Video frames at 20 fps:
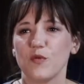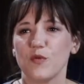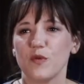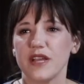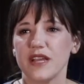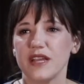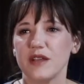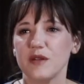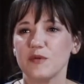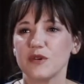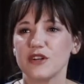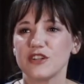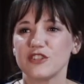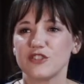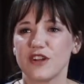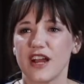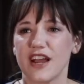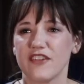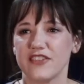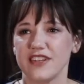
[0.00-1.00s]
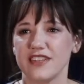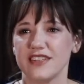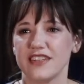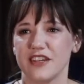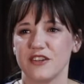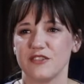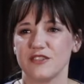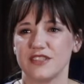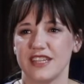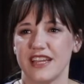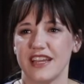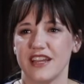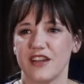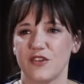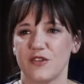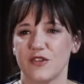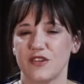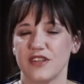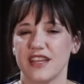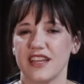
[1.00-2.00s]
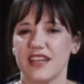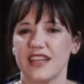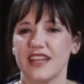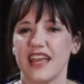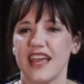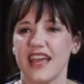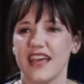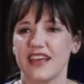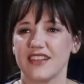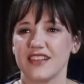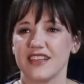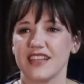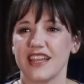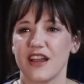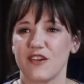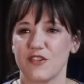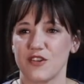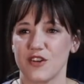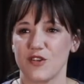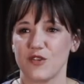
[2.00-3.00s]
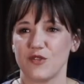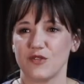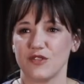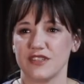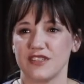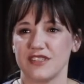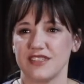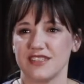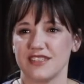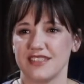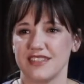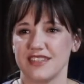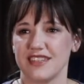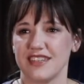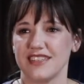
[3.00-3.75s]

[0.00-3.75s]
we were driving downtown, and Ellen, our oldest,